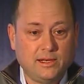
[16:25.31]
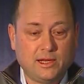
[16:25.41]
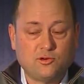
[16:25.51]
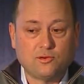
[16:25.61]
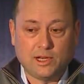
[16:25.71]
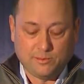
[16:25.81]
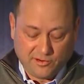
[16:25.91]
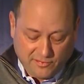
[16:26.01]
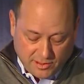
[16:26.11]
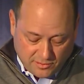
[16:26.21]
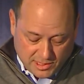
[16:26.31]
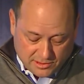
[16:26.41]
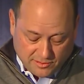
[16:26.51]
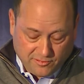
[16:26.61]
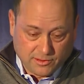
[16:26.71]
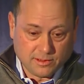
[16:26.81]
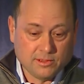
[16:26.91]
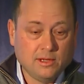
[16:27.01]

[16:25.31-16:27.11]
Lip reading: an incredible fundraiser for